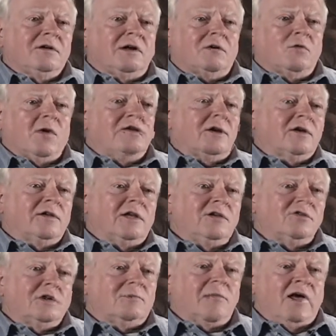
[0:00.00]
uh,
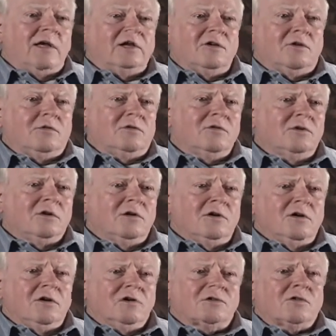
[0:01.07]
recognition manual,
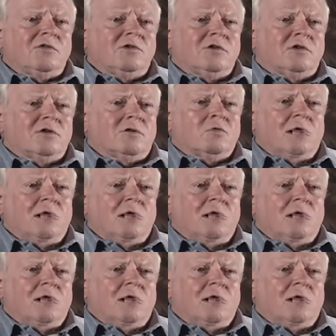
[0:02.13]
so you could